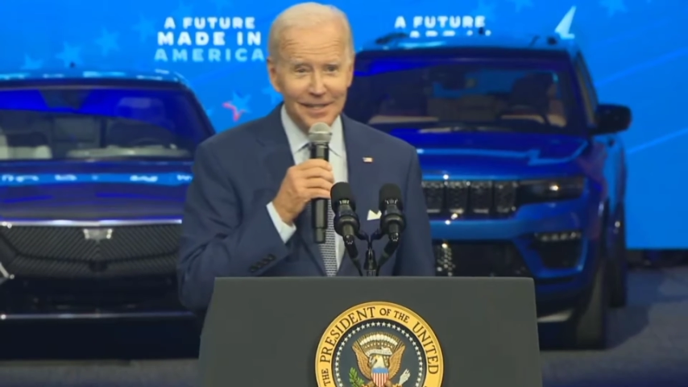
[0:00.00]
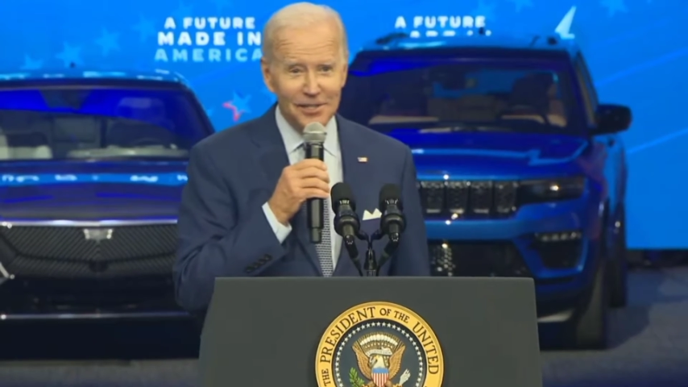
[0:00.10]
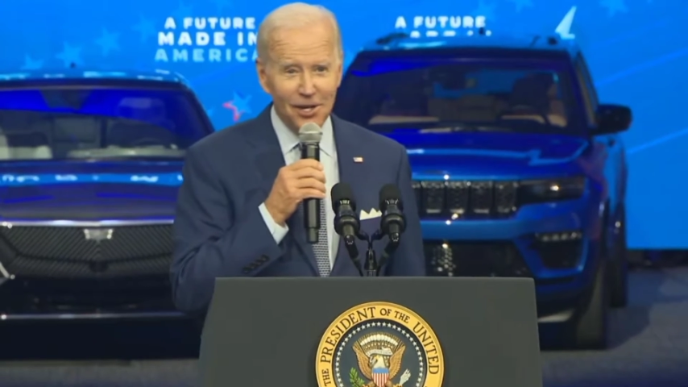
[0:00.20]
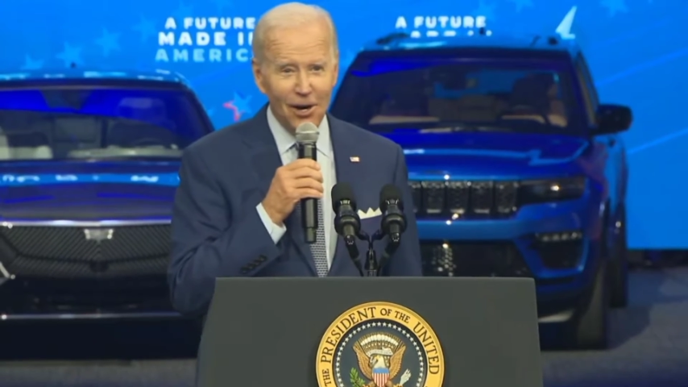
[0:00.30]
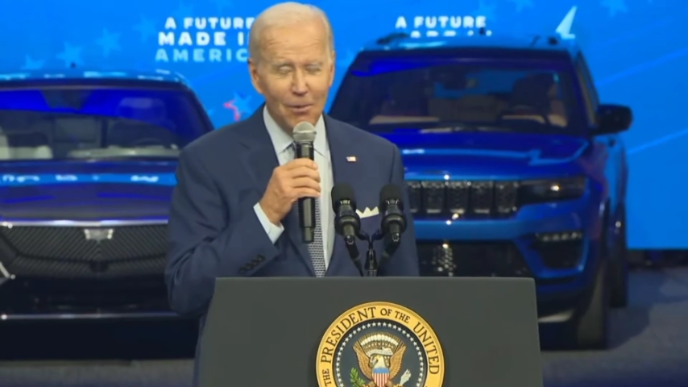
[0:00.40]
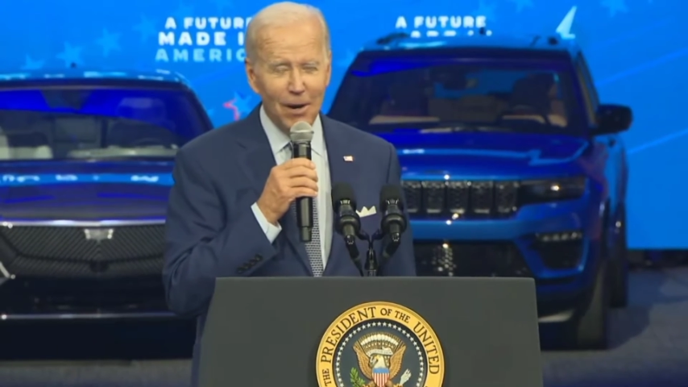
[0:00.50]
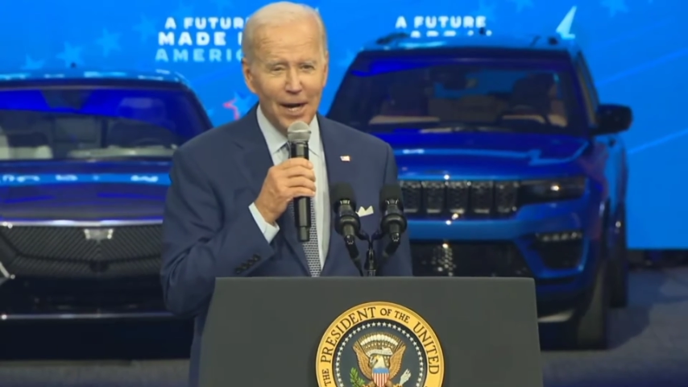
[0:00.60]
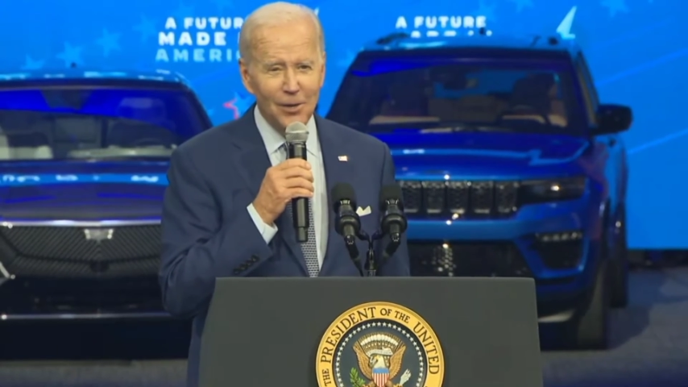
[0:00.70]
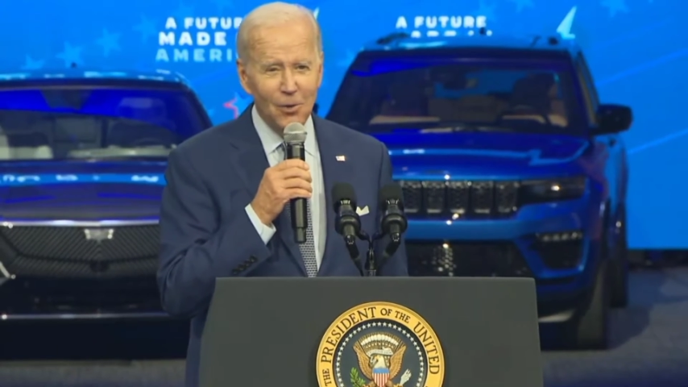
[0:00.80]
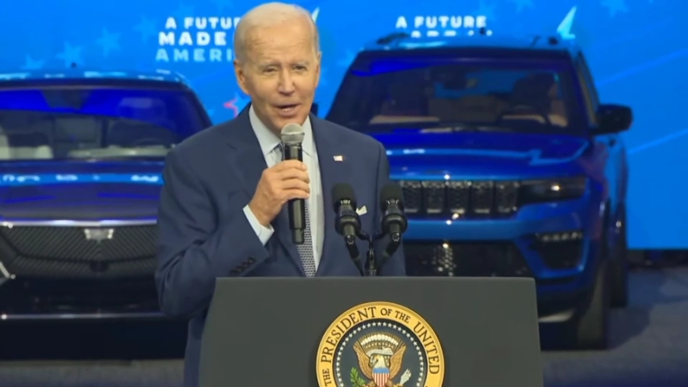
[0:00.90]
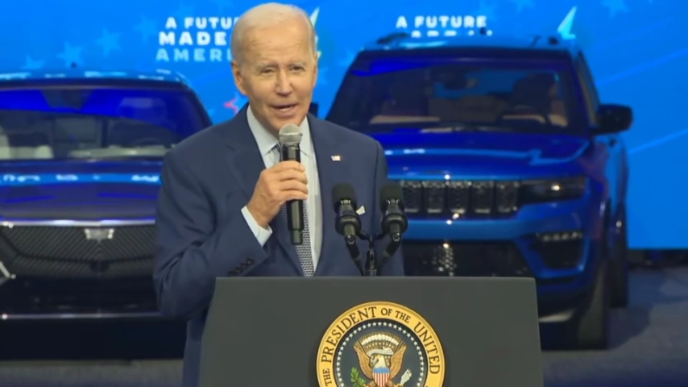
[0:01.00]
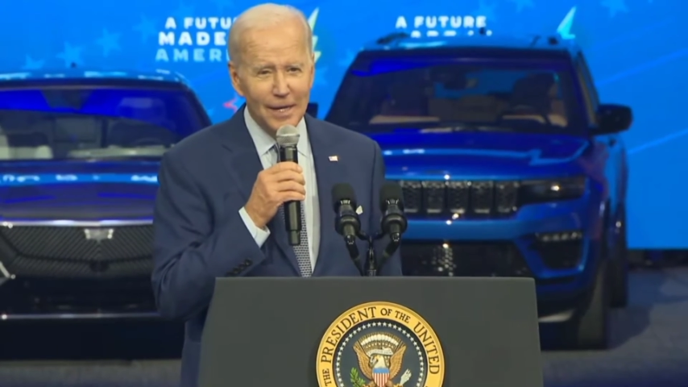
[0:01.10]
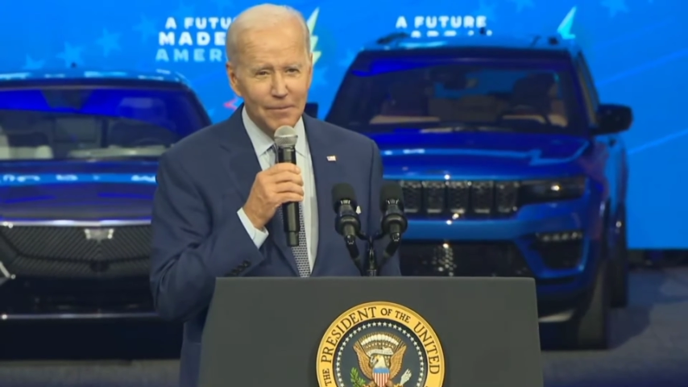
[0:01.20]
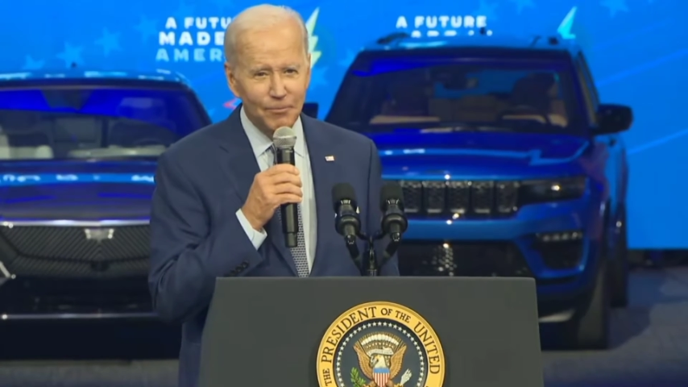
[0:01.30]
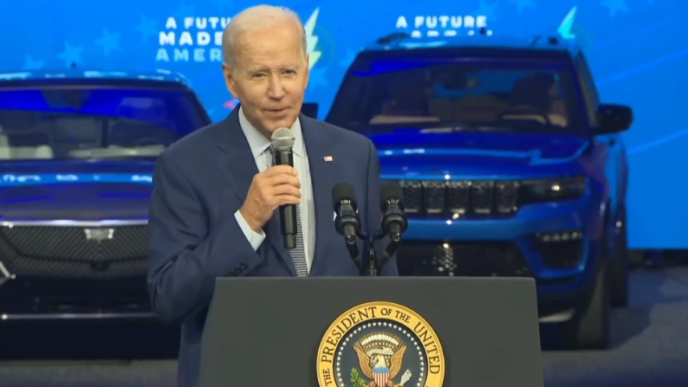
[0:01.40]
So, by the
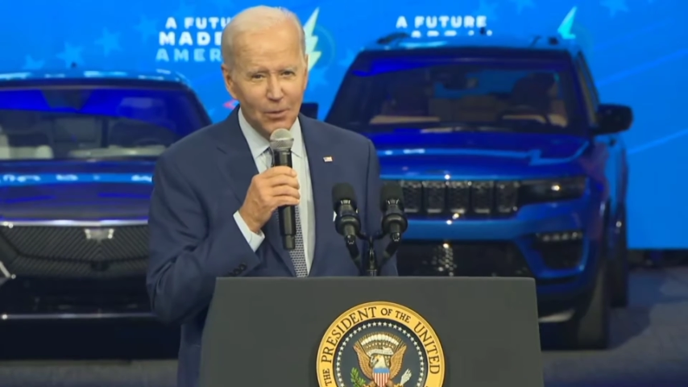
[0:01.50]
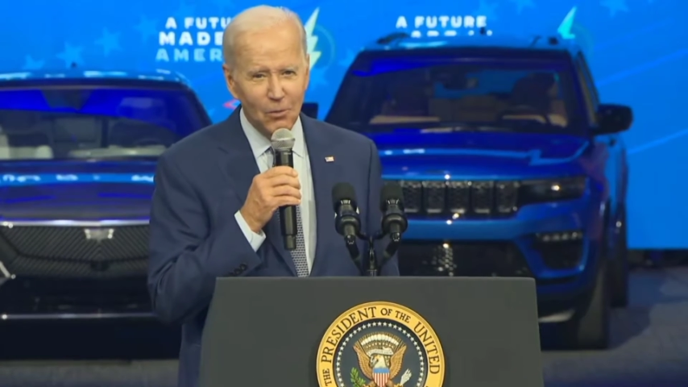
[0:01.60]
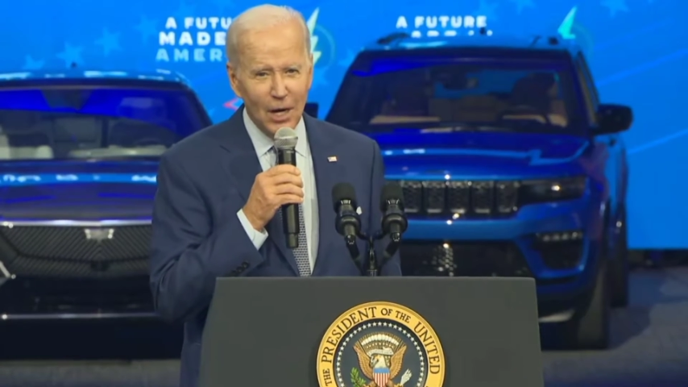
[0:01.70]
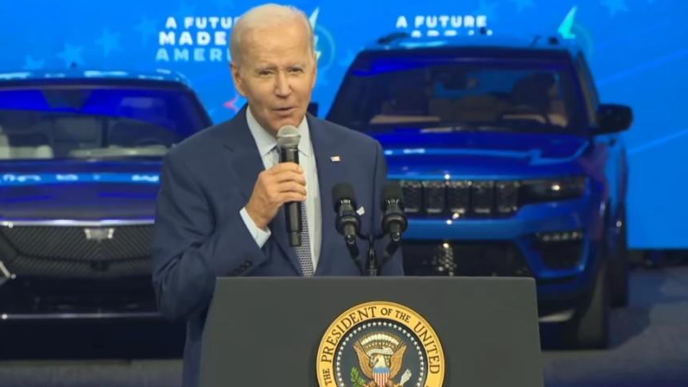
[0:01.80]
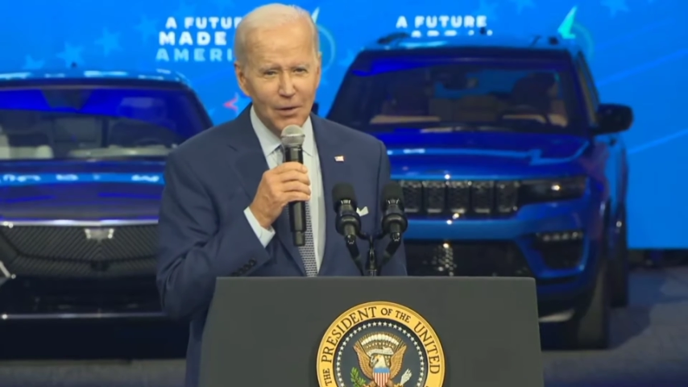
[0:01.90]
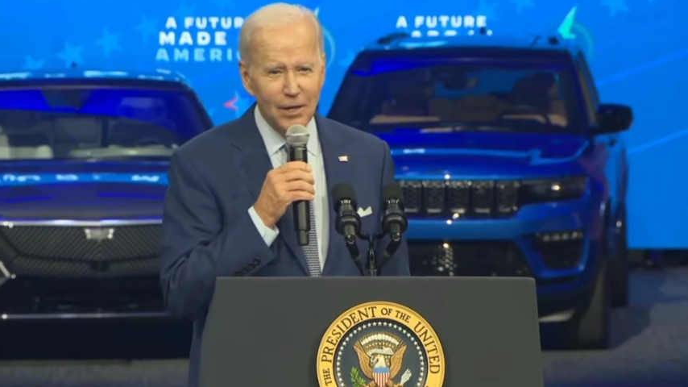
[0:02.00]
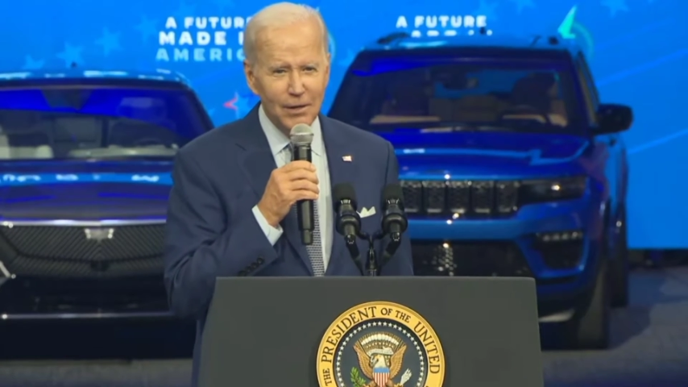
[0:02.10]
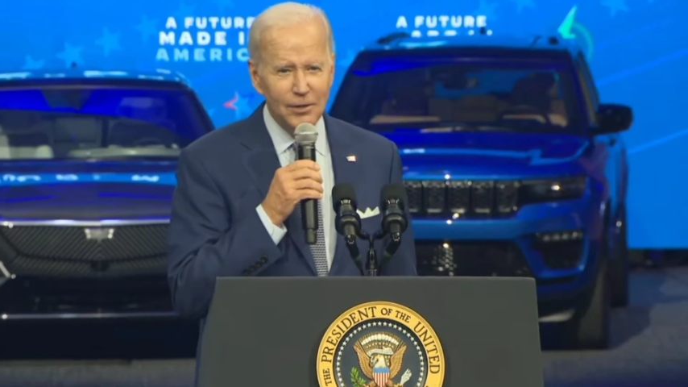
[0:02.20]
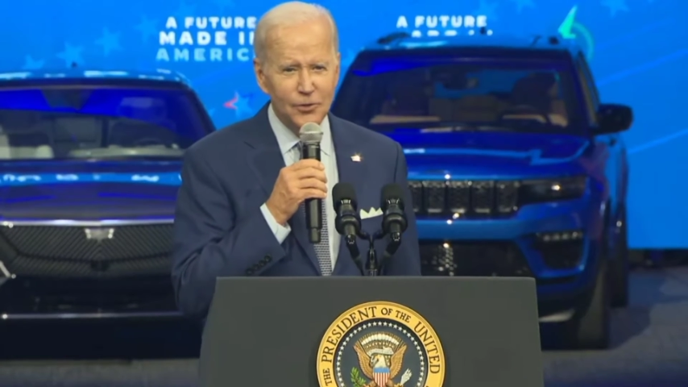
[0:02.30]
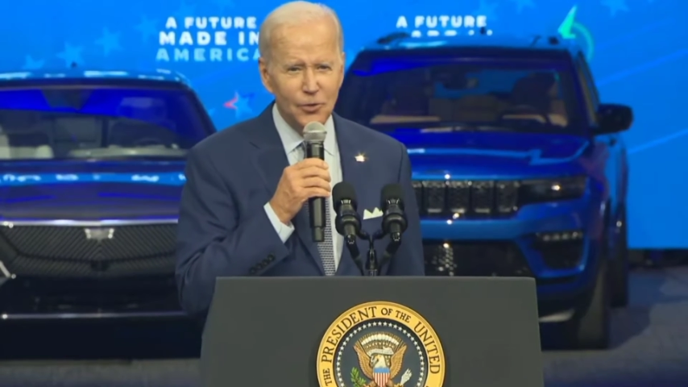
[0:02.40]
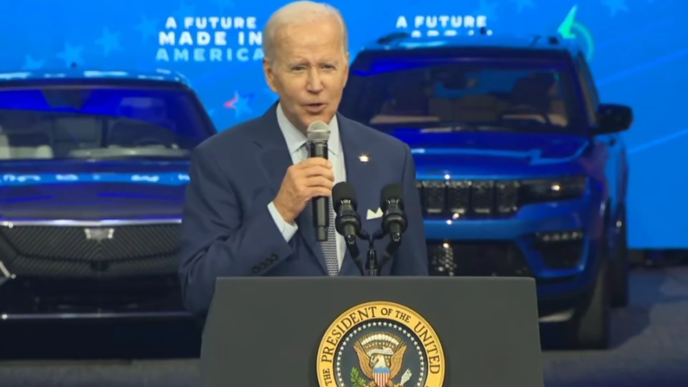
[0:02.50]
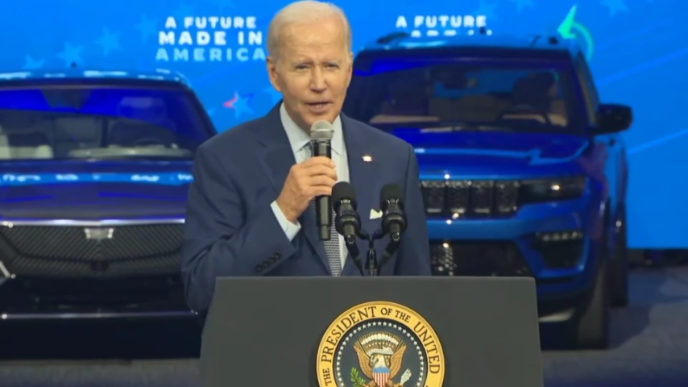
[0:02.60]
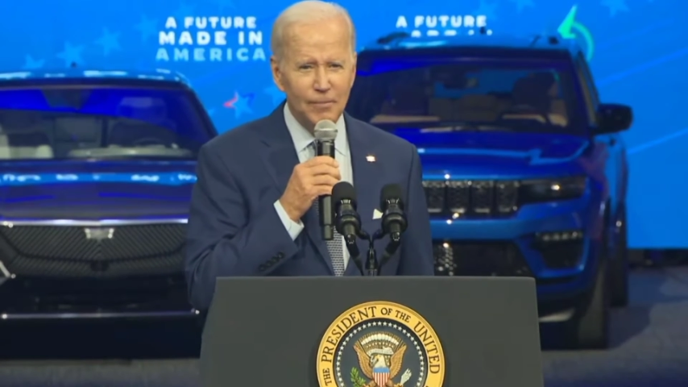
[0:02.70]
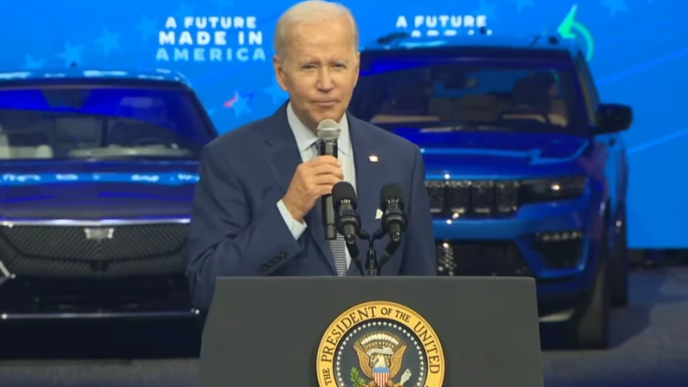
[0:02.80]
way, while we're here in Detroit,